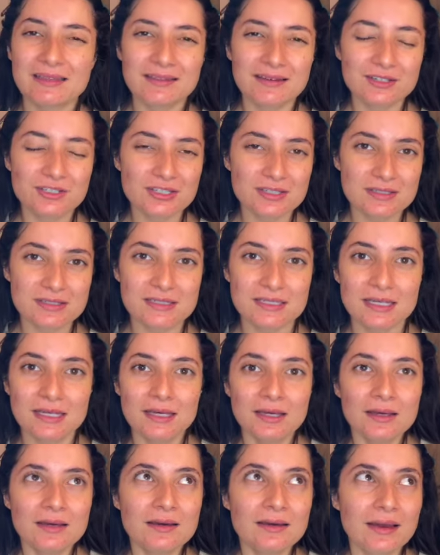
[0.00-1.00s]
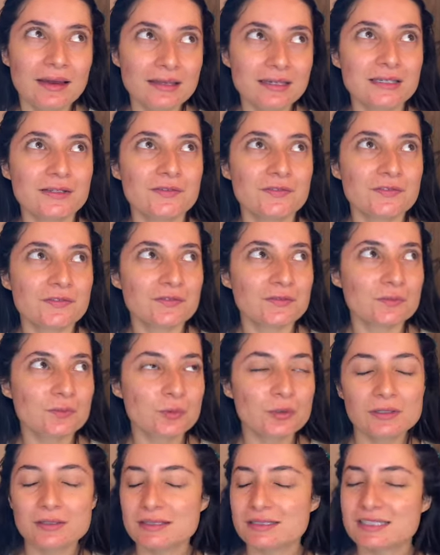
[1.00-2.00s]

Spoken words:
They just kind of really